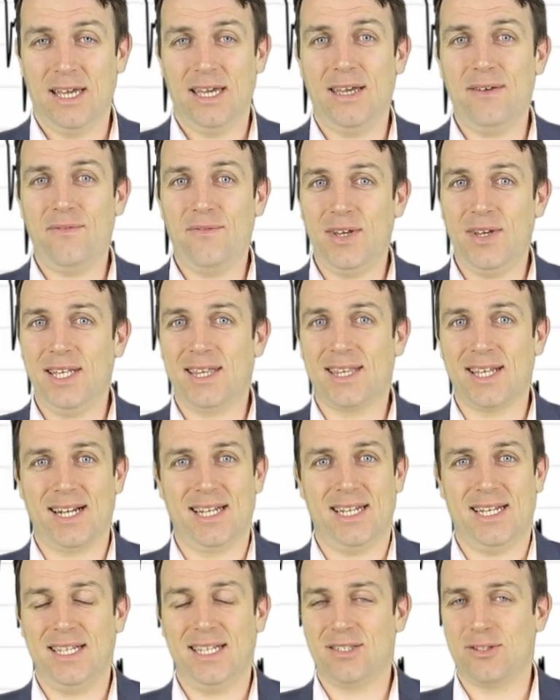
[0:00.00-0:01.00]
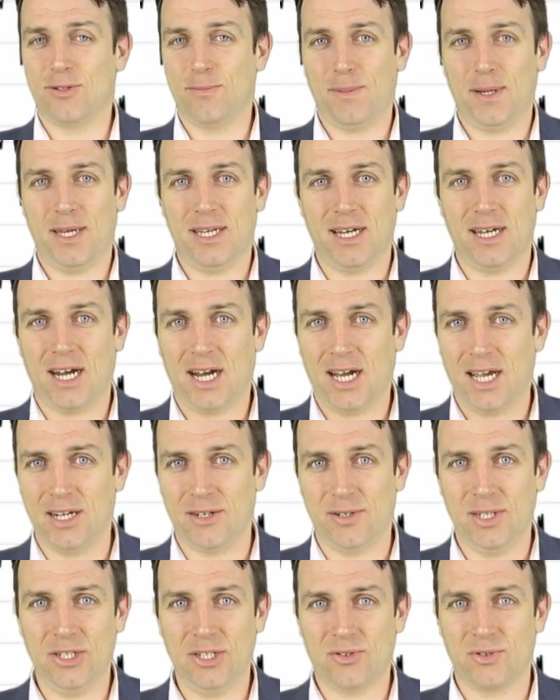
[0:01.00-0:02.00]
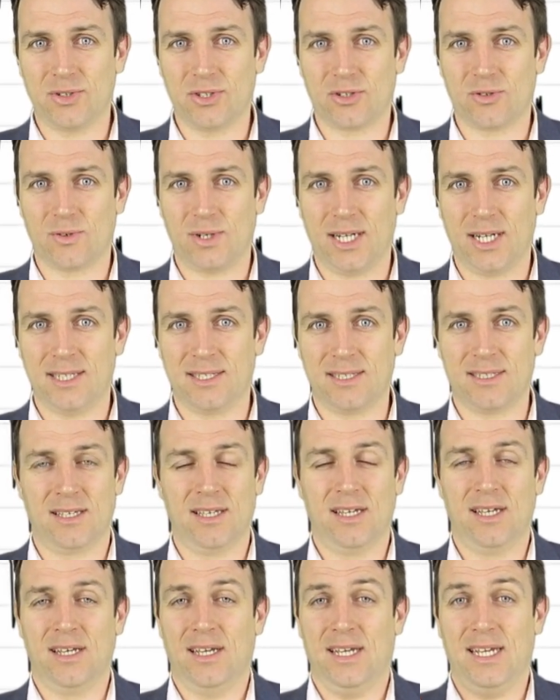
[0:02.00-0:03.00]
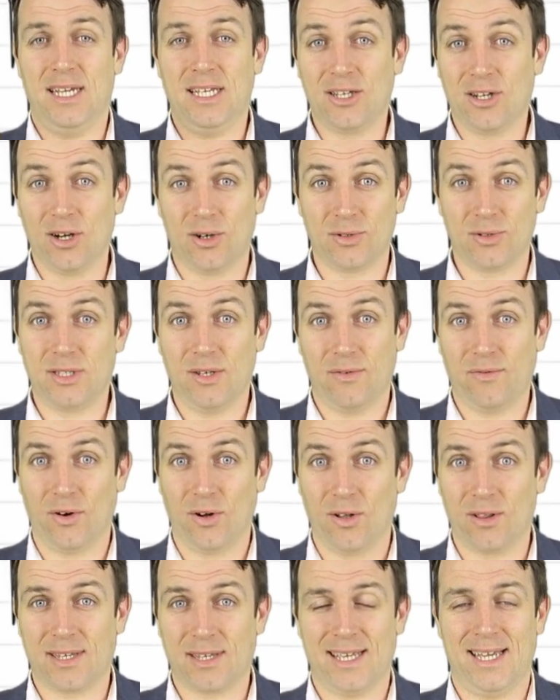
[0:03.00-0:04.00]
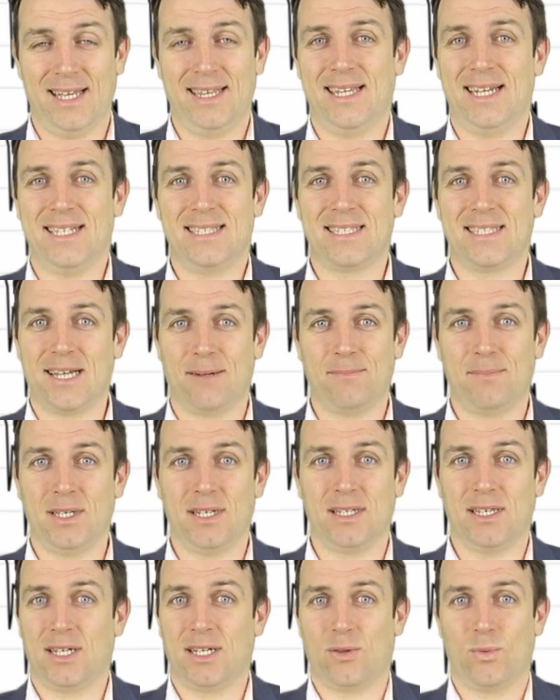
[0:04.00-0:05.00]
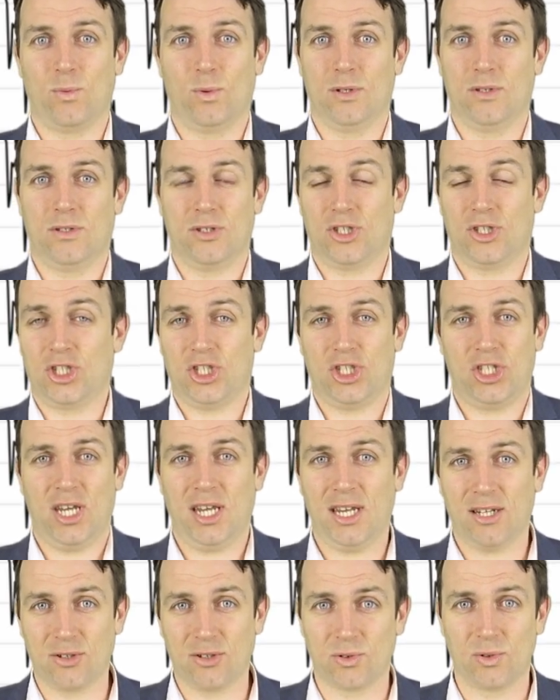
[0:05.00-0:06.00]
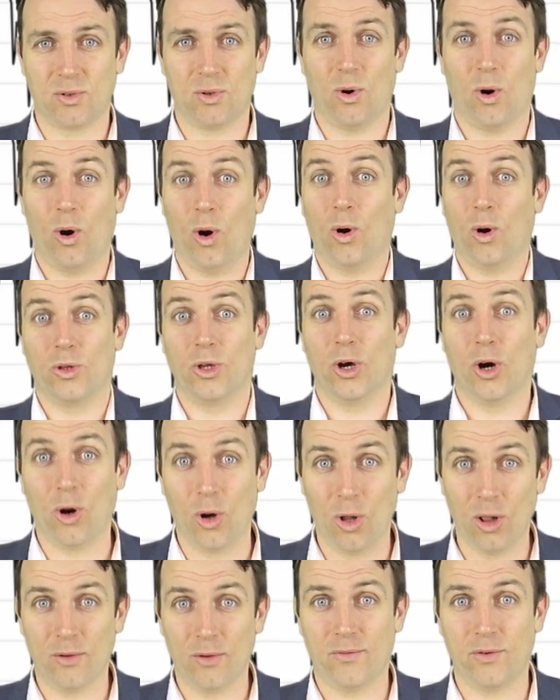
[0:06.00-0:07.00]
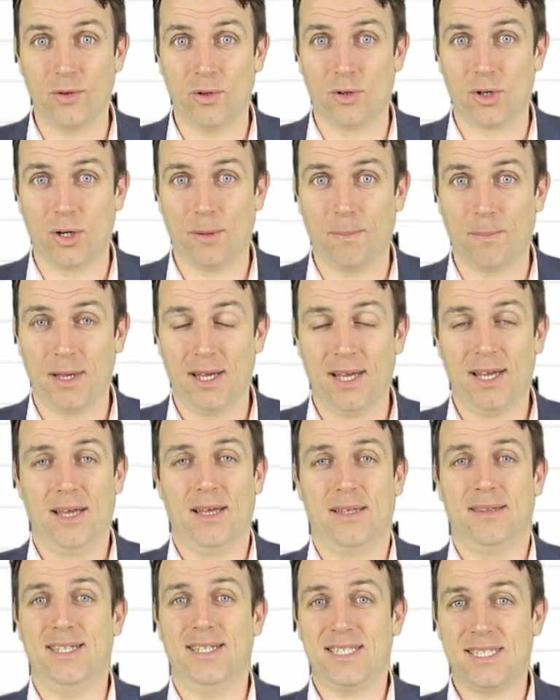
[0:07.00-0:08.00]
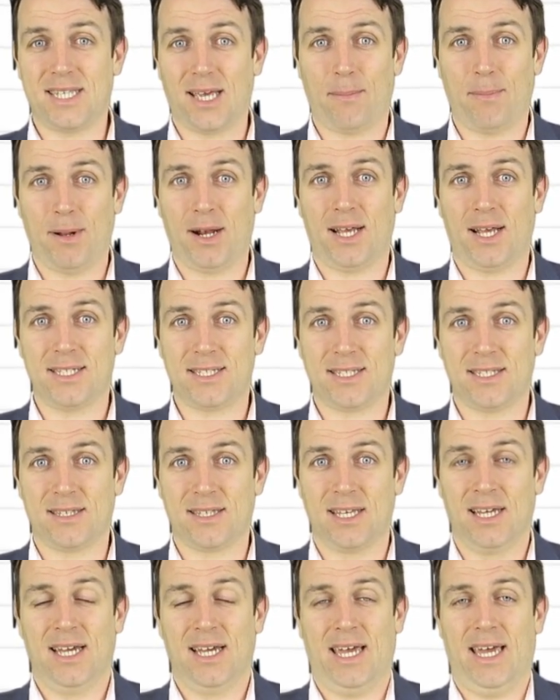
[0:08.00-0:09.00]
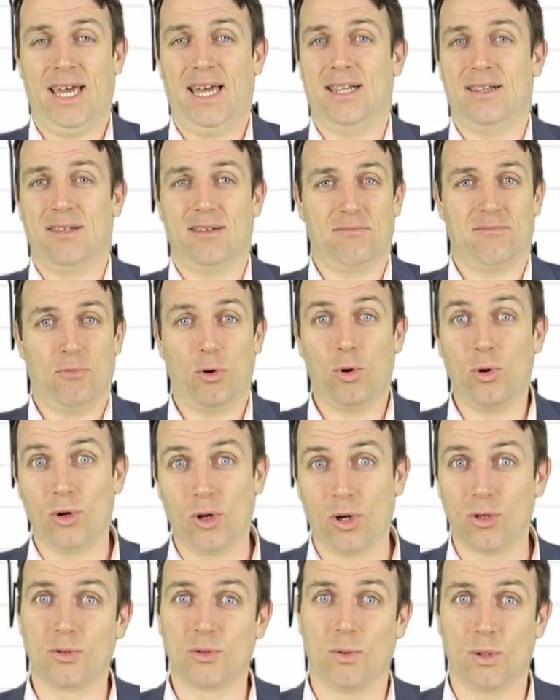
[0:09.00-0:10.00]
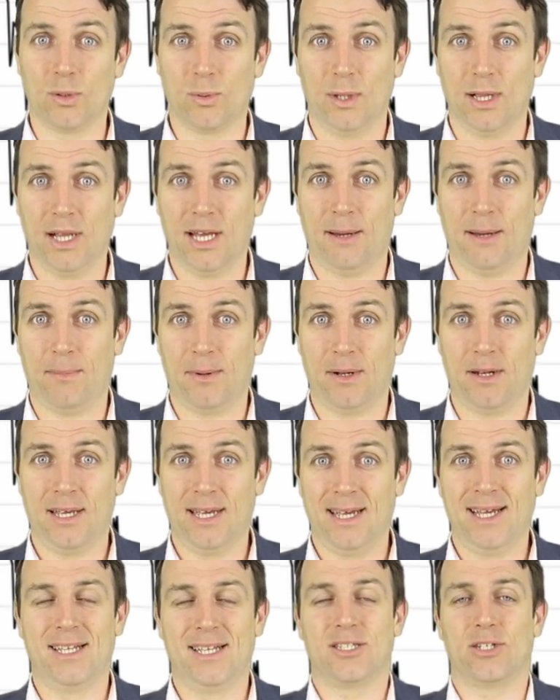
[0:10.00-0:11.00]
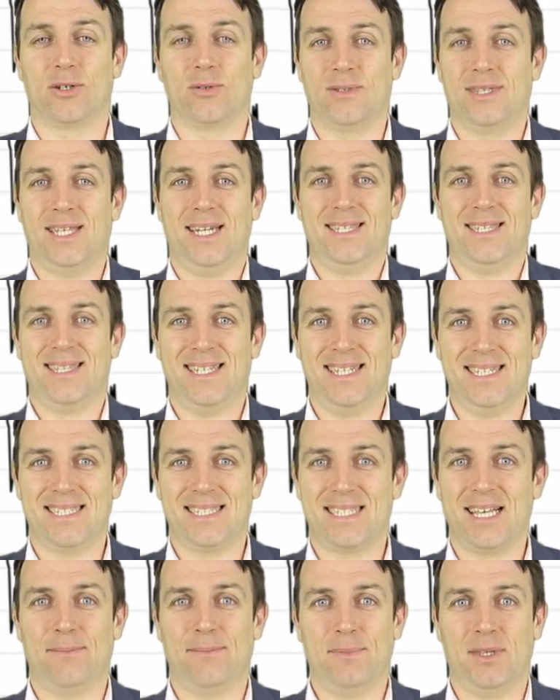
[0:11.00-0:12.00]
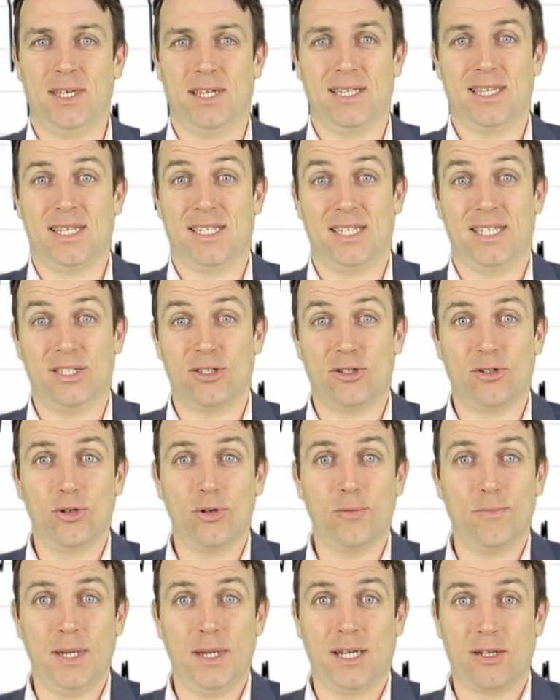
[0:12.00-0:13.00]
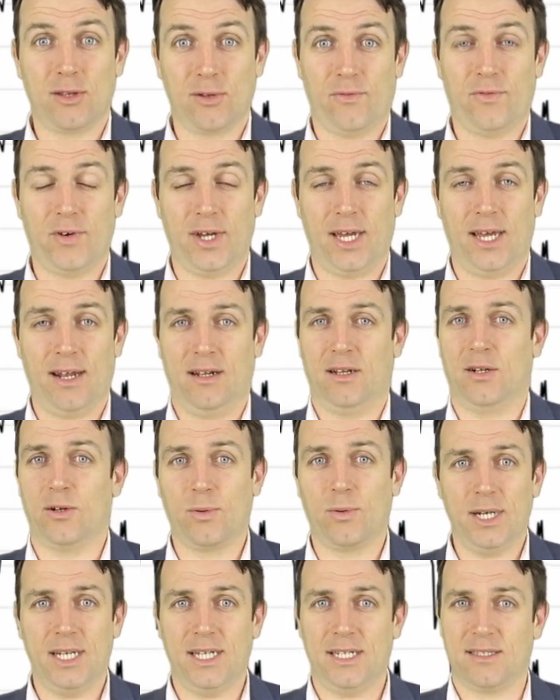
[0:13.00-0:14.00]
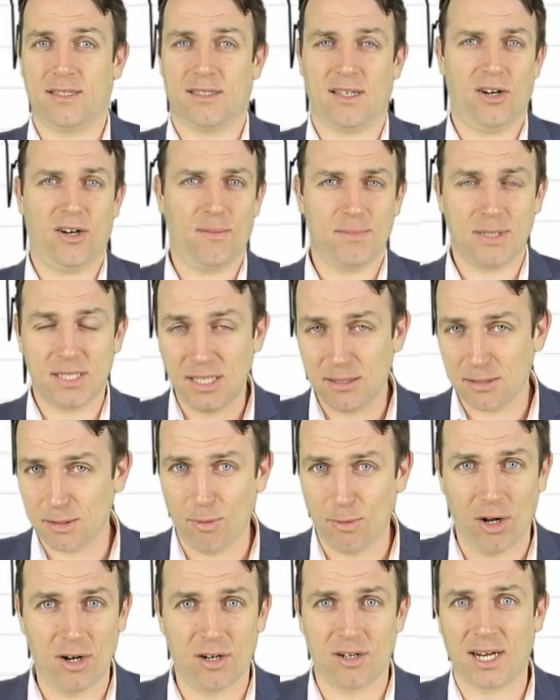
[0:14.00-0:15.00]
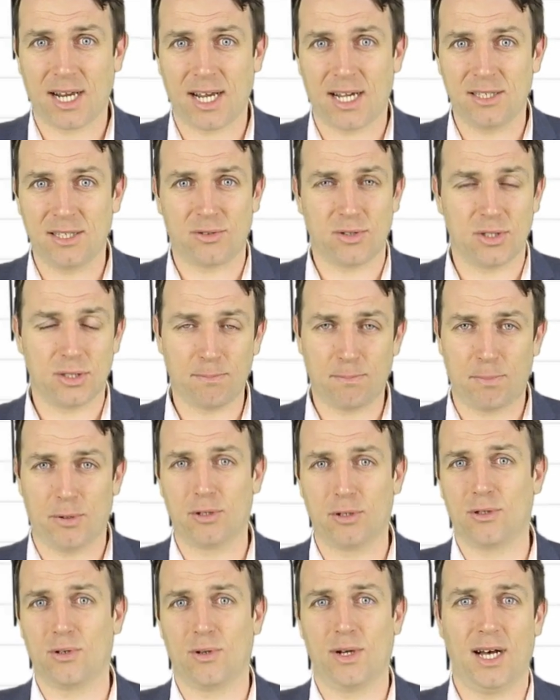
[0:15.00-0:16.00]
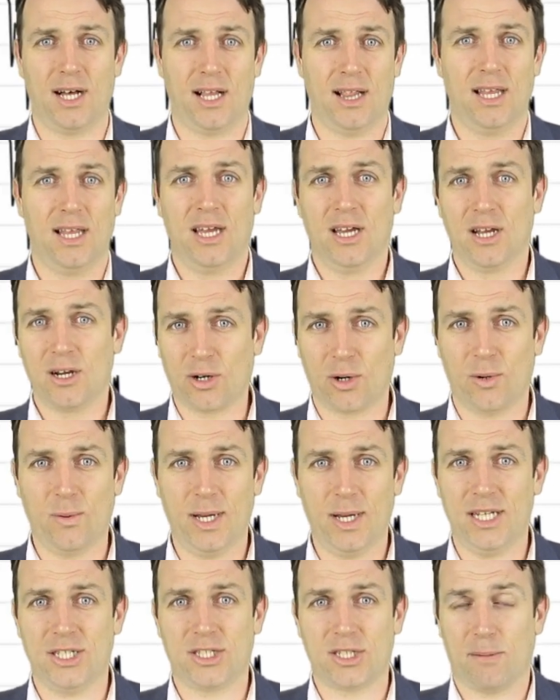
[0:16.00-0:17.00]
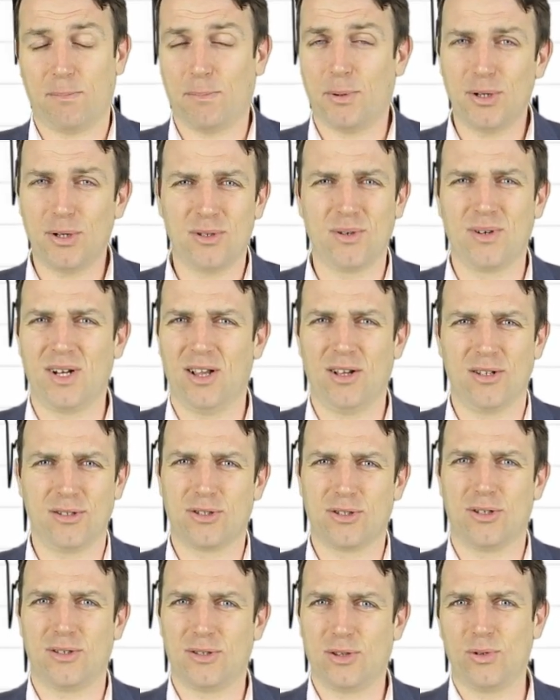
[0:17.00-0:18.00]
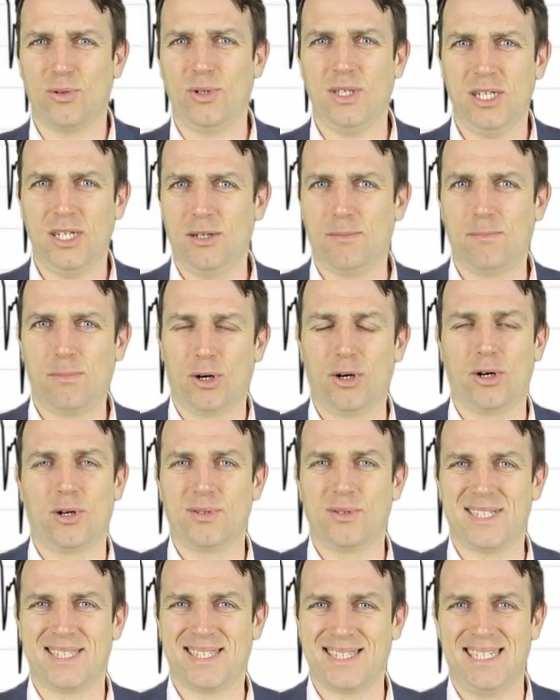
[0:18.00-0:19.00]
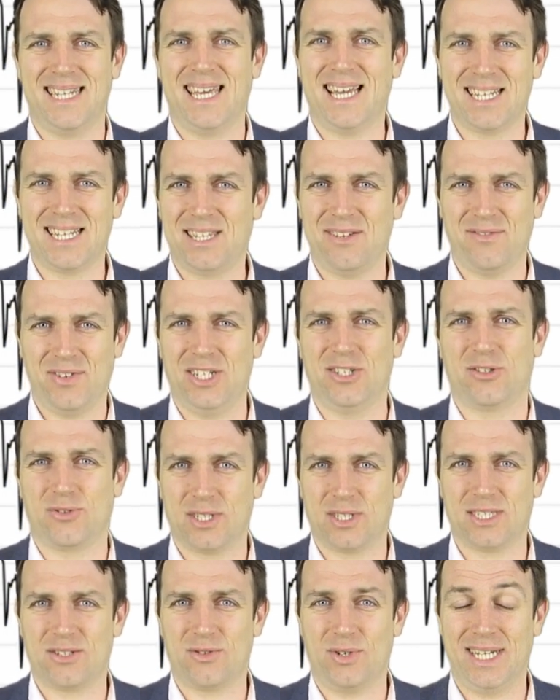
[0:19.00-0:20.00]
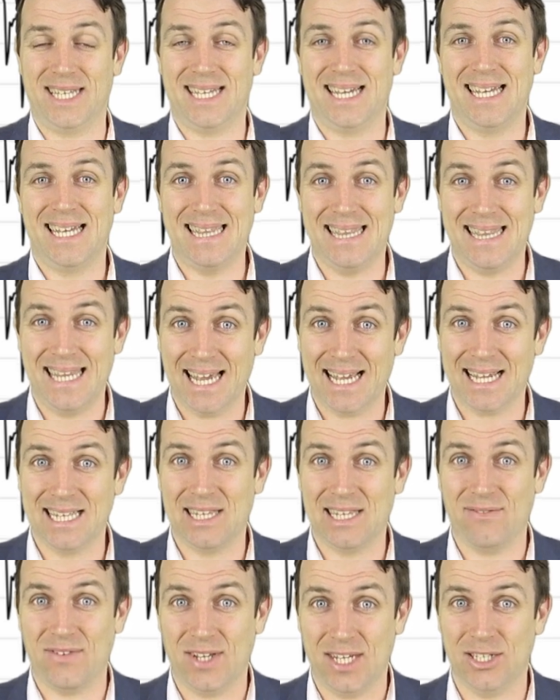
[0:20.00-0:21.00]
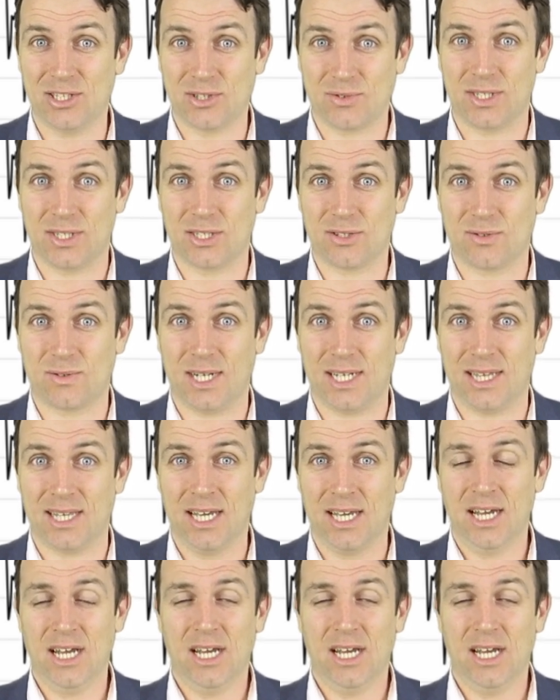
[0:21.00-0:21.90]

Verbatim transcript: If Italy needs to pay higher interest rates, it goes default, and that's something that would shake through the whole of Europe, destabilize it, and who knows what will happen. So that is something that is too big to fail. Greece, smaller countries, Portugal, Croatia. Portugal also two-year borrows at a negative interest rate. Negative interest rate.